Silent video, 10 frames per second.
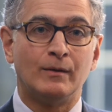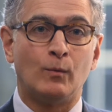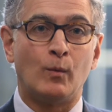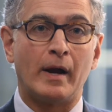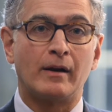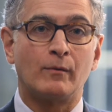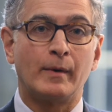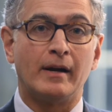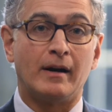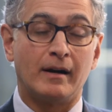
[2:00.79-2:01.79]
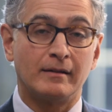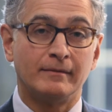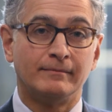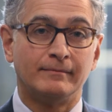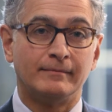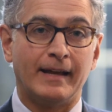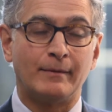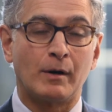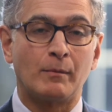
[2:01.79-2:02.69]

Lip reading: where we are, and where